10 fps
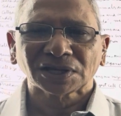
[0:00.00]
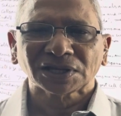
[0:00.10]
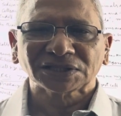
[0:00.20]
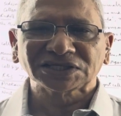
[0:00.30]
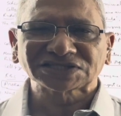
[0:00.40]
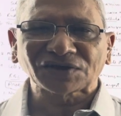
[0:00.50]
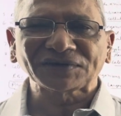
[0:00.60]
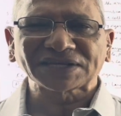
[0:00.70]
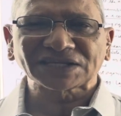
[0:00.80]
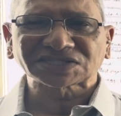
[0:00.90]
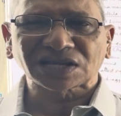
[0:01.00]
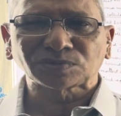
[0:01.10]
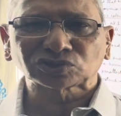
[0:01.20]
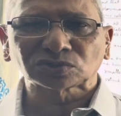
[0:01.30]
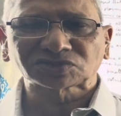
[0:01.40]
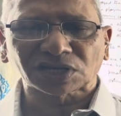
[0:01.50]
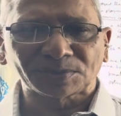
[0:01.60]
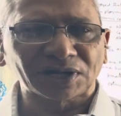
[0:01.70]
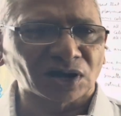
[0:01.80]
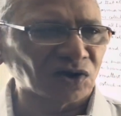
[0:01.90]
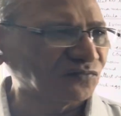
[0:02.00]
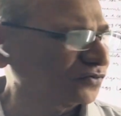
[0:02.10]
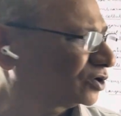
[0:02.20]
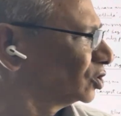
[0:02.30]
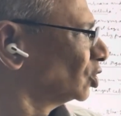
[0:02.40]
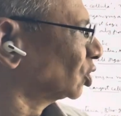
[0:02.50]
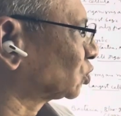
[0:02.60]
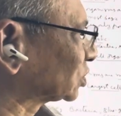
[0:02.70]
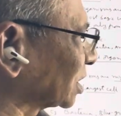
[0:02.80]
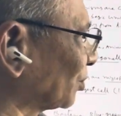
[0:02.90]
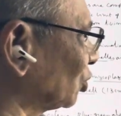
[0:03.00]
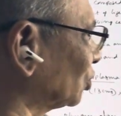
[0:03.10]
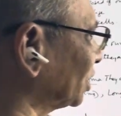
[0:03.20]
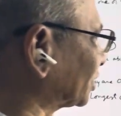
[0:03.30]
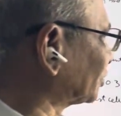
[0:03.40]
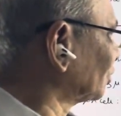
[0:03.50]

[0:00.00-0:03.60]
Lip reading: The 70S ribosomes are made of two subunits.